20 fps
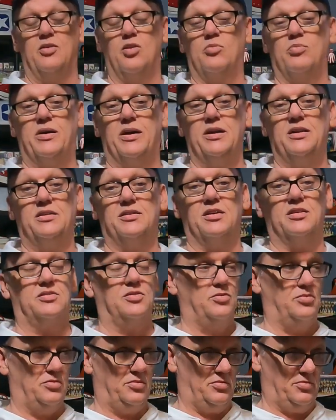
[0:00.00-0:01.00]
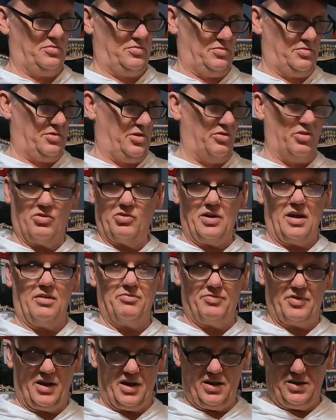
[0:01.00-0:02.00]
nobody does it, or they're
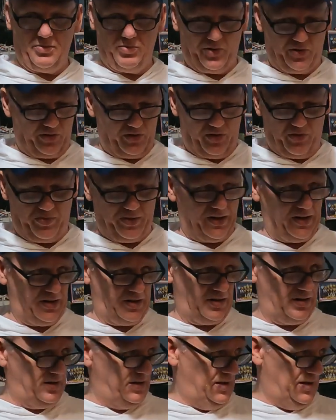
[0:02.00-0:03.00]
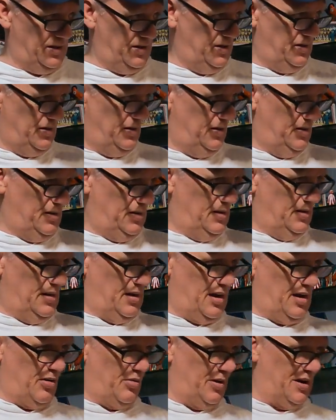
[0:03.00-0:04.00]
not valuable, or nobody...
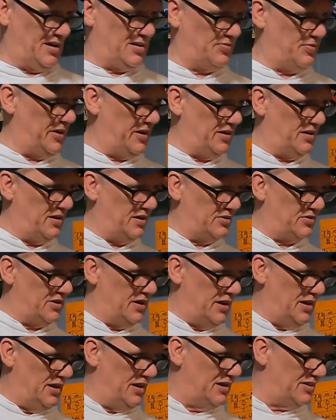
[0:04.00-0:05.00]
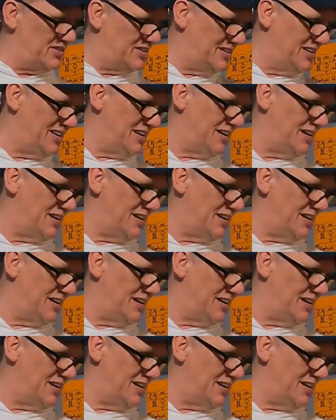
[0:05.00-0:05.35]
How do I explain this? It's